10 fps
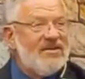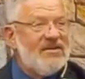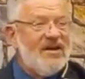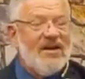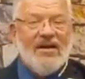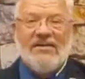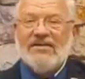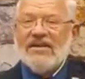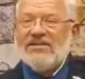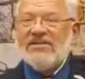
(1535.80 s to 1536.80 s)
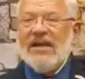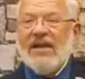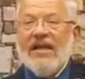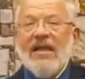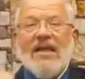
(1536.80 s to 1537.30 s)
as he's saying,
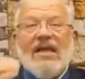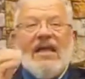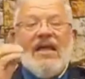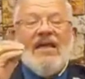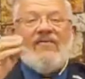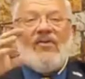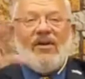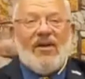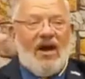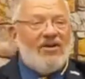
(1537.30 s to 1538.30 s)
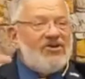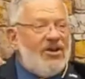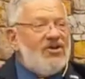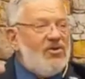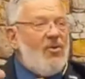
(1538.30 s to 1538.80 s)
if God is going to
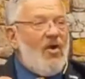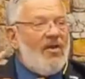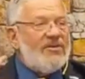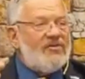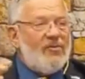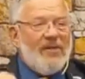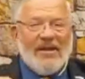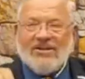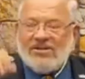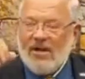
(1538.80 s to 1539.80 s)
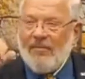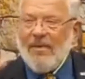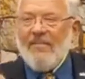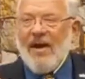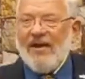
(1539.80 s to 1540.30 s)
do all this for me and he's going to be
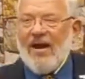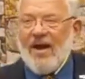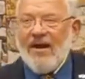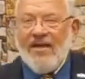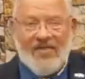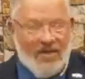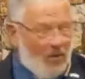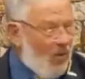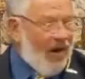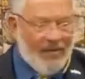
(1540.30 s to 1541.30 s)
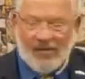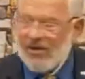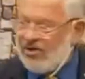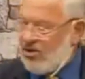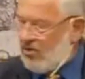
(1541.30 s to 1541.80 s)
my God, then what I'm going to
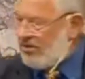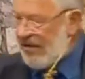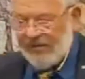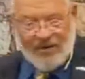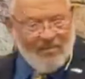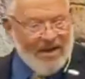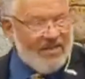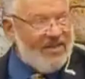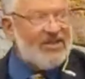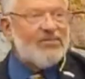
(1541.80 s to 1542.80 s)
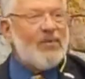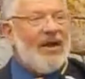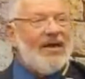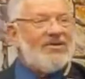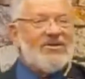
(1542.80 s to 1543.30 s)
do is I'm going to make this
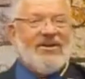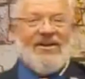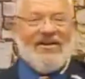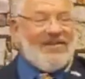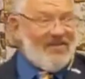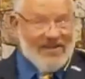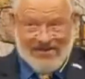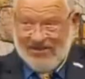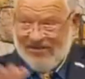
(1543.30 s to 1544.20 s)
place, this